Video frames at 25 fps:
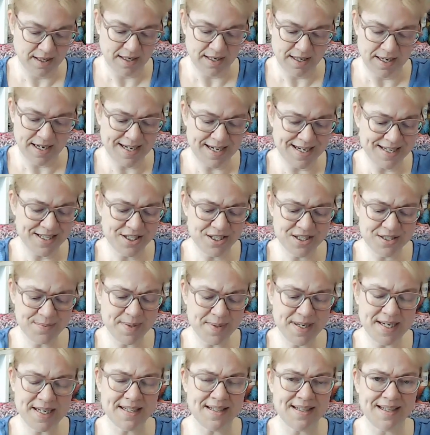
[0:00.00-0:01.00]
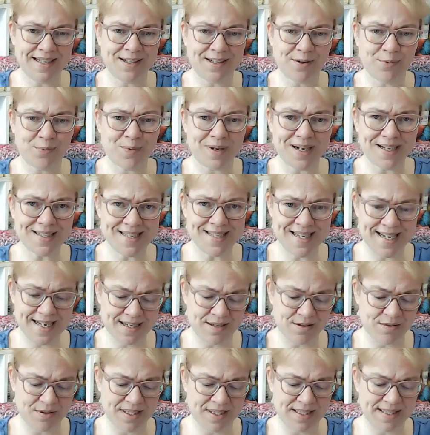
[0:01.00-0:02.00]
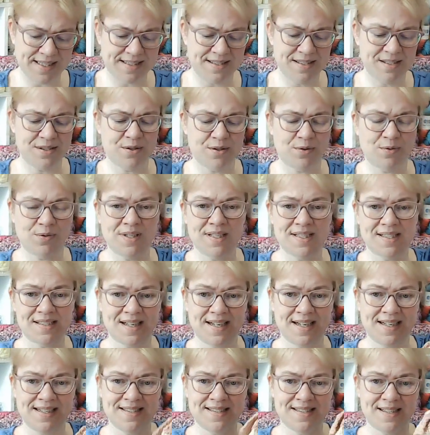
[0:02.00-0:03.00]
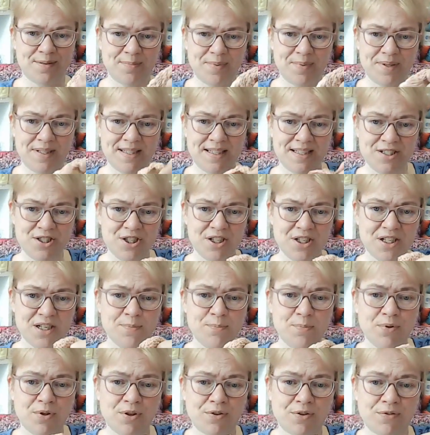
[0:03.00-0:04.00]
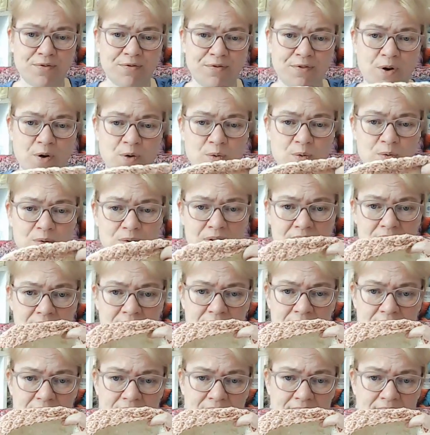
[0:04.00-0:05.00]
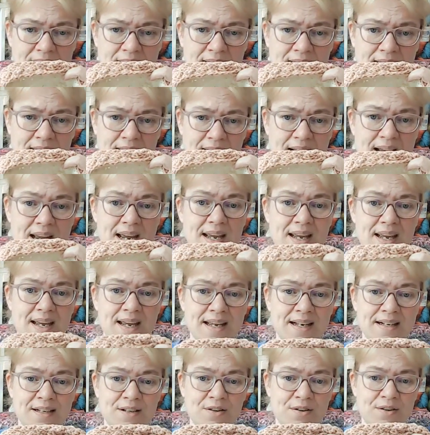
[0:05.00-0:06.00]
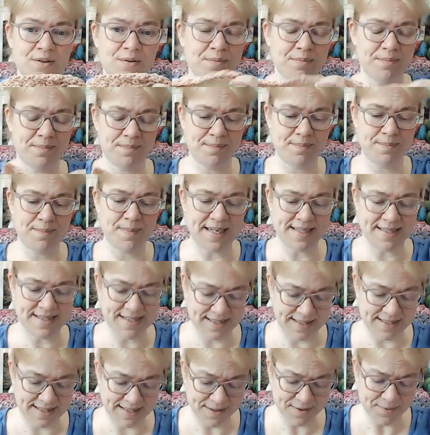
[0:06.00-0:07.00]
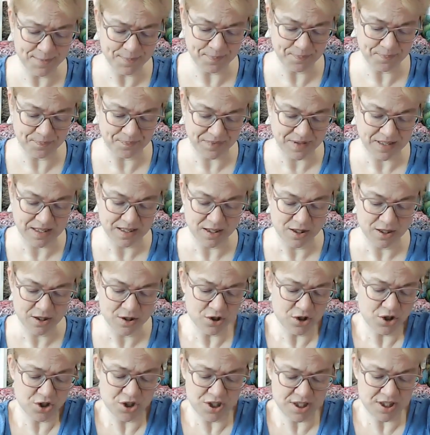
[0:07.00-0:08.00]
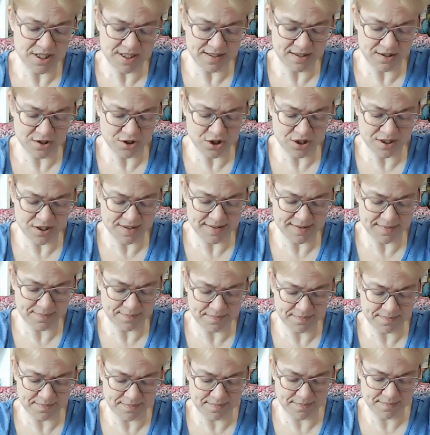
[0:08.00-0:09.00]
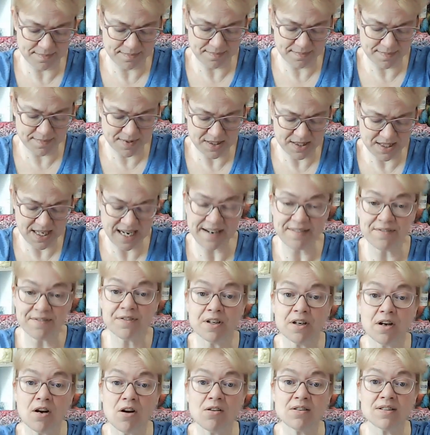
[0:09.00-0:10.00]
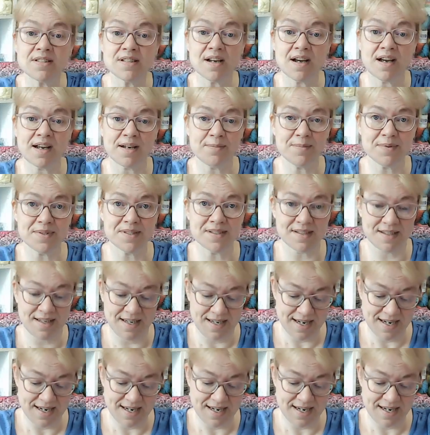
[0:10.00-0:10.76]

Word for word: and I just made like a rectangle and then sewed the sides up and then she could put her phone and her meds in there she's just safe at all times